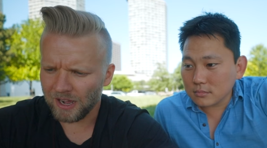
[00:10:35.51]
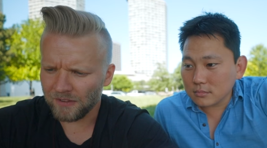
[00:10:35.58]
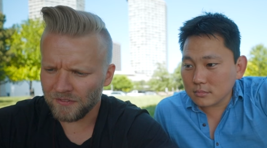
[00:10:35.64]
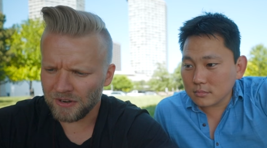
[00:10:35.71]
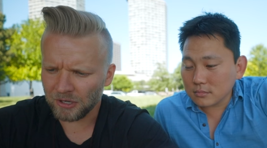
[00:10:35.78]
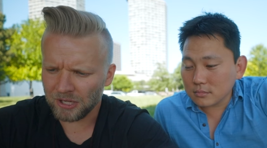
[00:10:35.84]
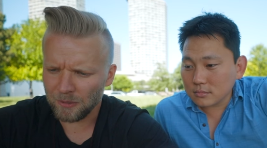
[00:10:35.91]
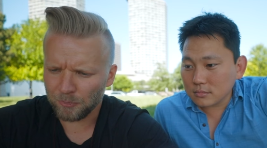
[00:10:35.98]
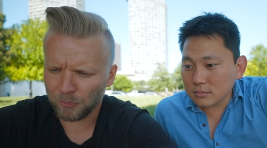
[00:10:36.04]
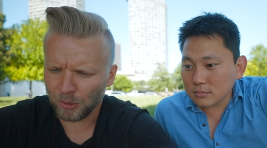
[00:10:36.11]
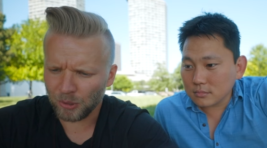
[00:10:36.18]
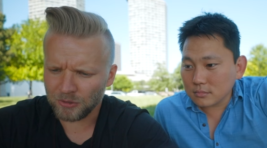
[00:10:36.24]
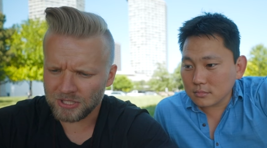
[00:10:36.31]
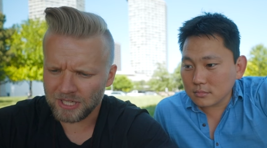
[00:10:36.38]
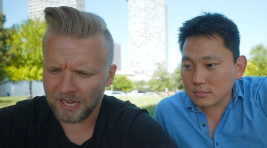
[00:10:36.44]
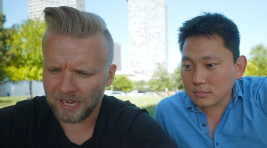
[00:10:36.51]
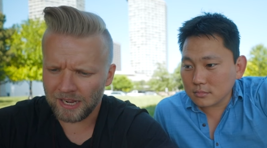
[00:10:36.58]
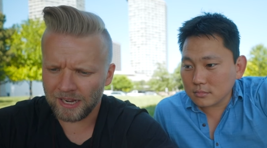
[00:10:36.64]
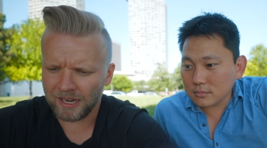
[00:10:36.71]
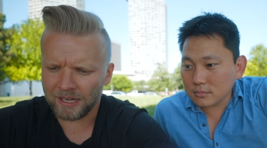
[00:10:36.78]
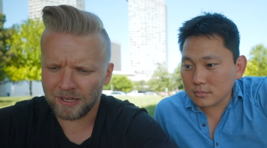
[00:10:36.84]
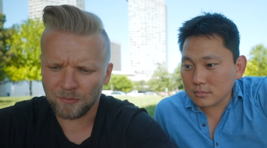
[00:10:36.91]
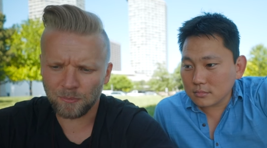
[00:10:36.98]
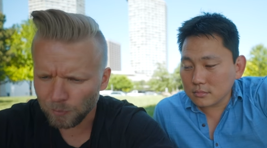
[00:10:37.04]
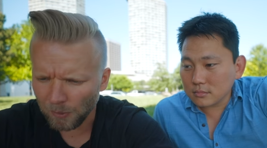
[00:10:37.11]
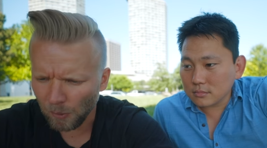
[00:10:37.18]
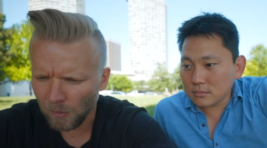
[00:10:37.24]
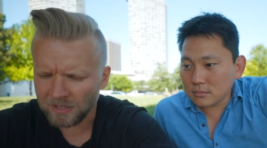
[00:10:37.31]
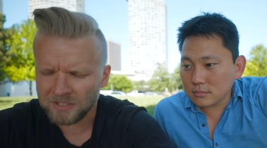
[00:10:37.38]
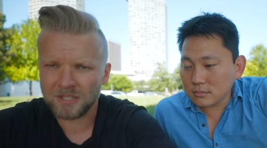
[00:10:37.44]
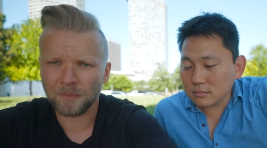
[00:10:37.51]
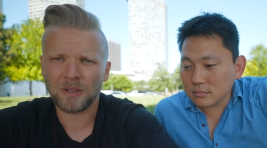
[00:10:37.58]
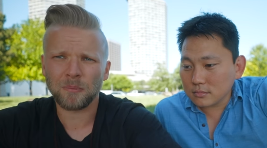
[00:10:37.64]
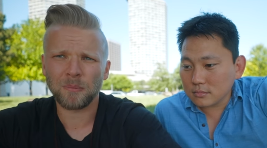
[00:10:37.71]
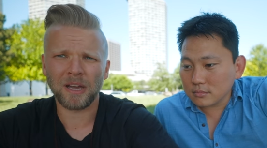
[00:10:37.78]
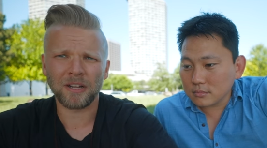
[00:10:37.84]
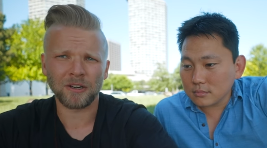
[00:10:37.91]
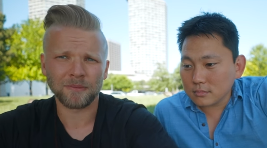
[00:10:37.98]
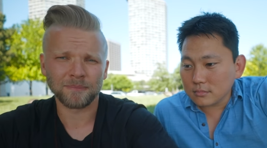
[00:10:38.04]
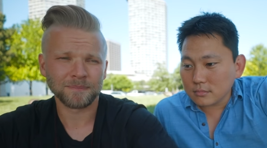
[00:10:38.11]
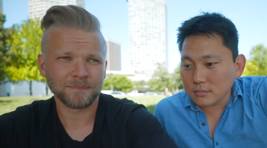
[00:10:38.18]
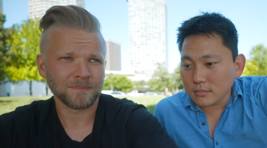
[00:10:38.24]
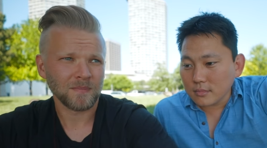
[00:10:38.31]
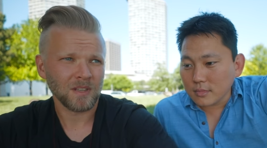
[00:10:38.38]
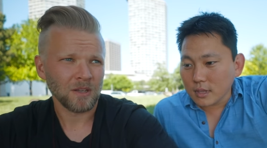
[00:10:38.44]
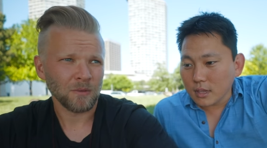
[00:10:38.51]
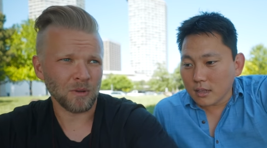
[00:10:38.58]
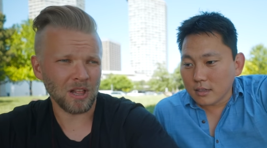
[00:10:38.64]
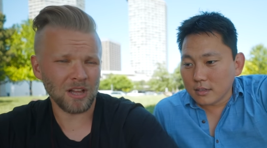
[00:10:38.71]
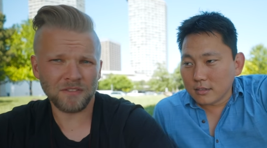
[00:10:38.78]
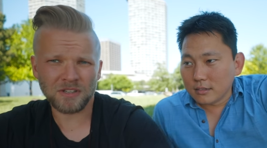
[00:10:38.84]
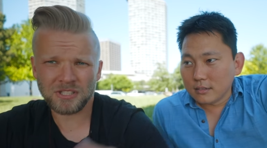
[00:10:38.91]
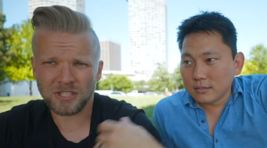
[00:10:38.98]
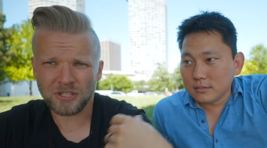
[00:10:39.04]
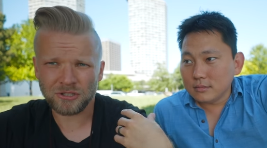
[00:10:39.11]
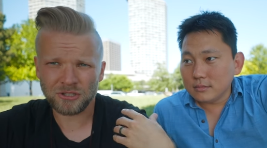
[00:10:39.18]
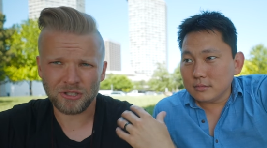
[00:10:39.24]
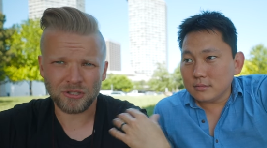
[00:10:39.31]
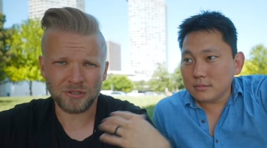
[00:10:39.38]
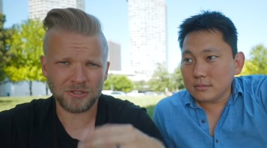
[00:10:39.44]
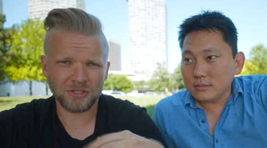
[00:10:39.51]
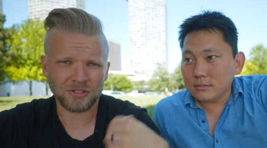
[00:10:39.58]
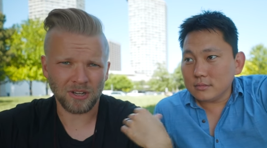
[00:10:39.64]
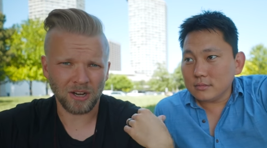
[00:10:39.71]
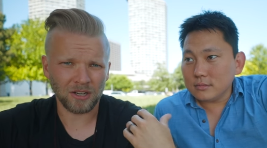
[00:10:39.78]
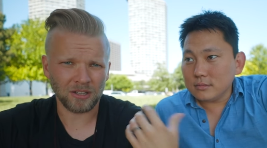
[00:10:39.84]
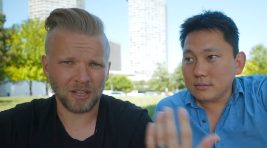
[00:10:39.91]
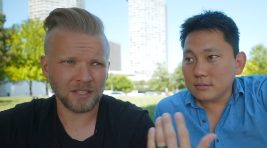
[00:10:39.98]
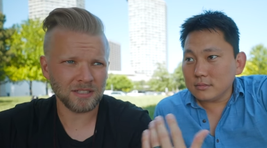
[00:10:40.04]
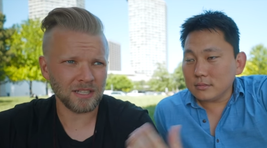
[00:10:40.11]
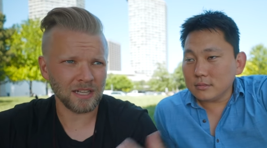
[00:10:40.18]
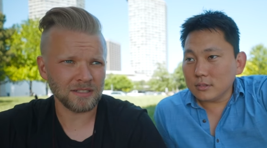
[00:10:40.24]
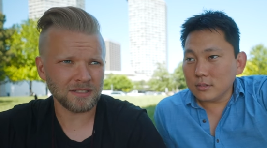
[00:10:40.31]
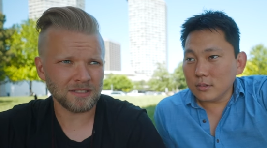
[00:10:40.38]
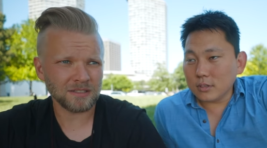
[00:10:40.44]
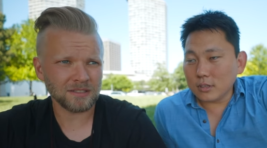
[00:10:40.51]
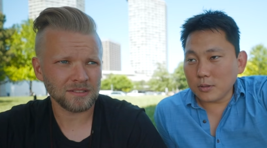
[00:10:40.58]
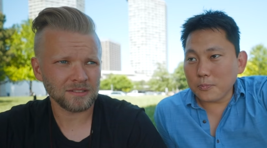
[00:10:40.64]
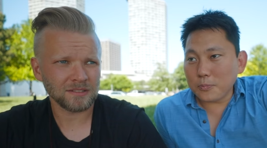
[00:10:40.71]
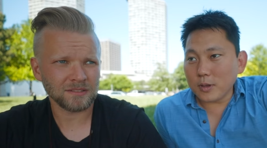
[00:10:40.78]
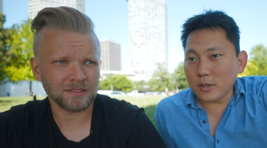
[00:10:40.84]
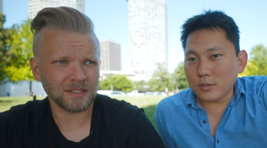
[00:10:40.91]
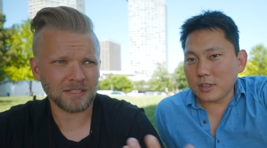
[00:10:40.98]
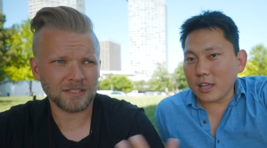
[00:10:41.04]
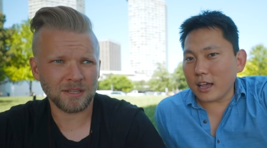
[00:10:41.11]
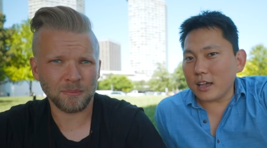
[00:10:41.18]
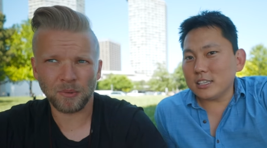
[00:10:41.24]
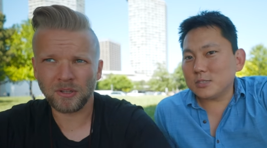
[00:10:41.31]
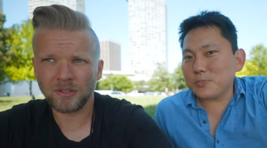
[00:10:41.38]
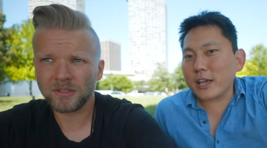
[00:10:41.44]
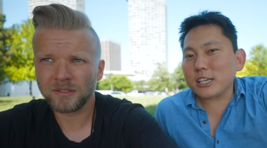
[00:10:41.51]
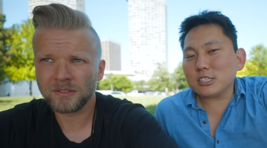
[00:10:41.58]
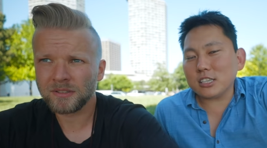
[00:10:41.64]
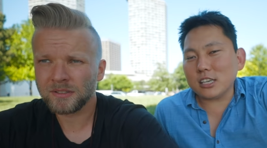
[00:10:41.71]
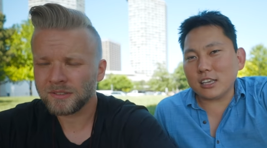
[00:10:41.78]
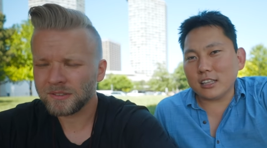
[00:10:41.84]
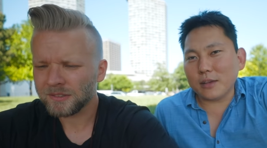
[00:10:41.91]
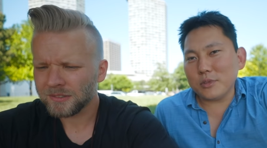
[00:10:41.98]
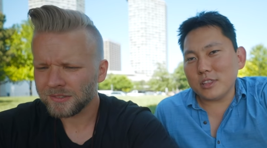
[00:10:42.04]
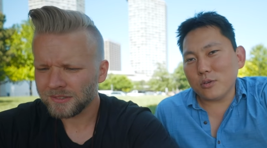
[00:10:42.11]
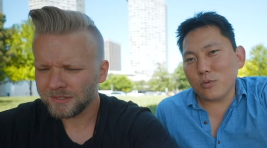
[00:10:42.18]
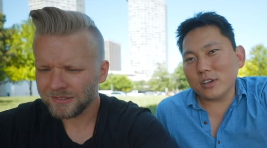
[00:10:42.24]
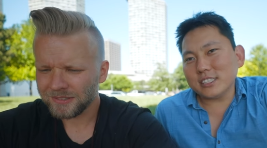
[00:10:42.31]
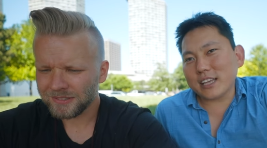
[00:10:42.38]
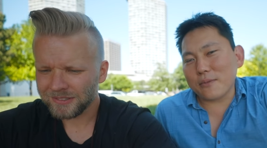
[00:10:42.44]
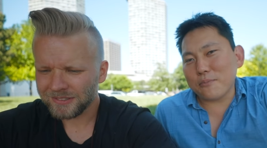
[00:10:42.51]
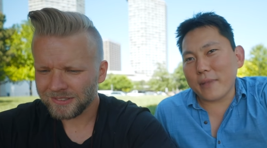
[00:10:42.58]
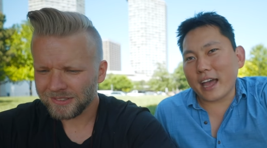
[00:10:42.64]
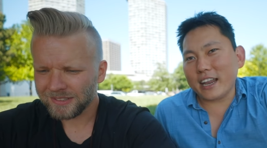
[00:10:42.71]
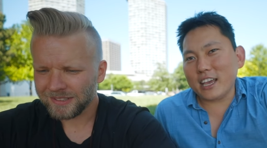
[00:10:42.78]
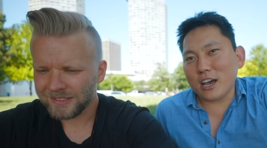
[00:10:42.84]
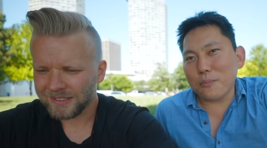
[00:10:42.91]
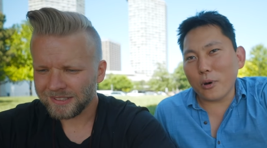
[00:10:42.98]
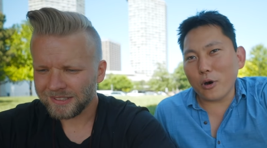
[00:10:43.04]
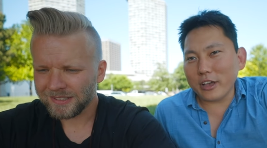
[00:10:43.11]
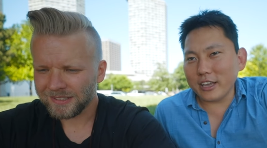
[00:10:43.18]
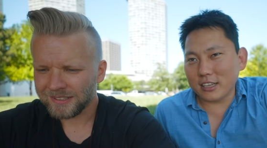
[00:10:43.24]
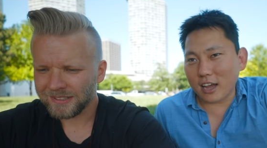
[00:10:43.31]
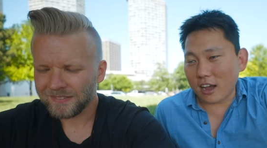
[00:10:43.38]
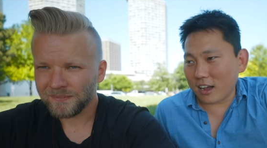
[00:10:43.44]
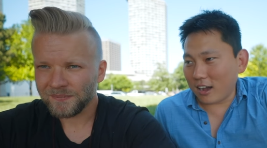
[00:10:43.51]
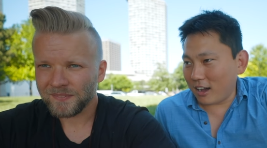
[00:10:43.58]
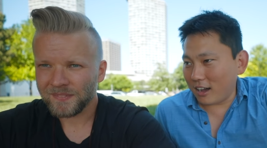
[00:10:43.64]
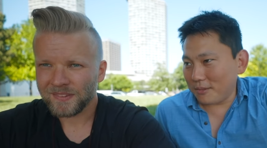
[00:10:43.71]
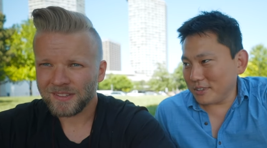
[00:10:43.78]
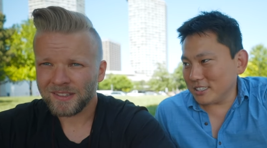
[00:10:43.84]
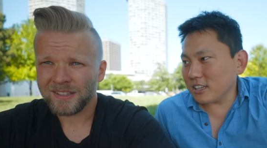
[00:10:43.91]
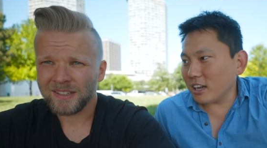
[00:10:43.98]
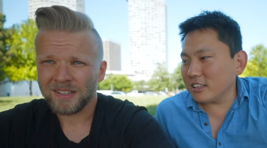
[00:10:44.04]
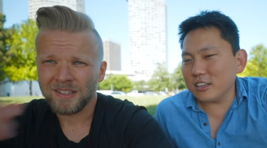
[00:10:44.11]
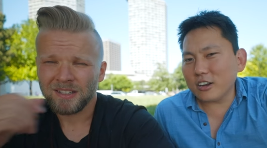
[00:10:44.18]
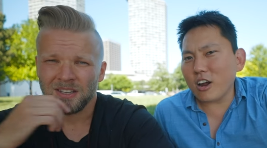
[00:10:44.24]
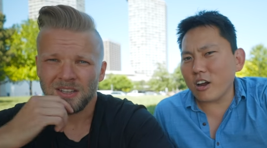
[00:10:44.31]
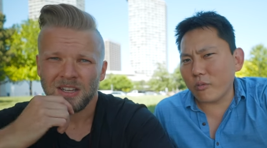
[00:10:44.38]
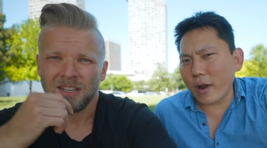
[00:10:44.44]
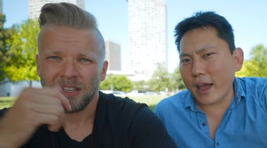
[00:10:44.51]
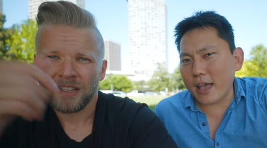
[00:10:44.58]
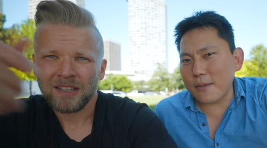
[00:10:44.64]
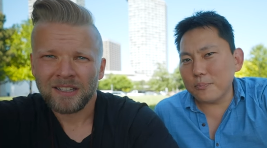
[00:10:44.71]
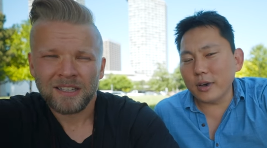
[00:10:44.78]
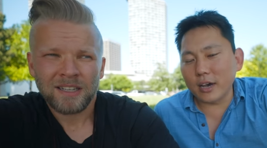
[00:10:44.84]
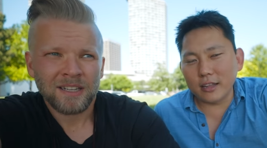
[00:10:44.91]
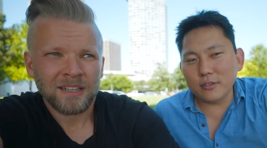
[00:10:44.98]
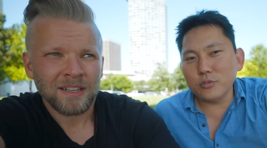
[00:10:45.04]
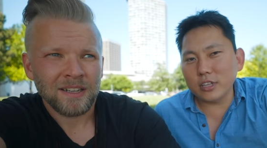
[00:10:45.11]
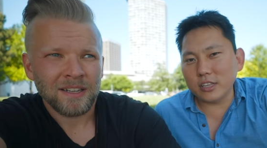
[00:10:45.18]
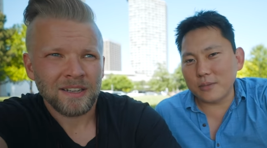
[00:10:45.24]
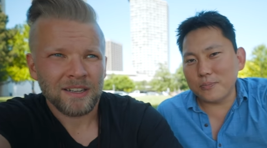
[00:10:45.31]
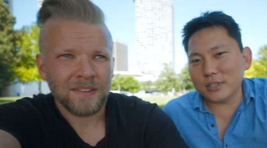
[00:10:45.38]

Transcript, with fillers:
Speaker 1: uh, Final Cut Pro 10 but want something better? Well, obviously you should use our
Speaker 2: LUTs. That's, that's especially. I mean, the ones at MattiHaapoja.com is uh, they're all right, but really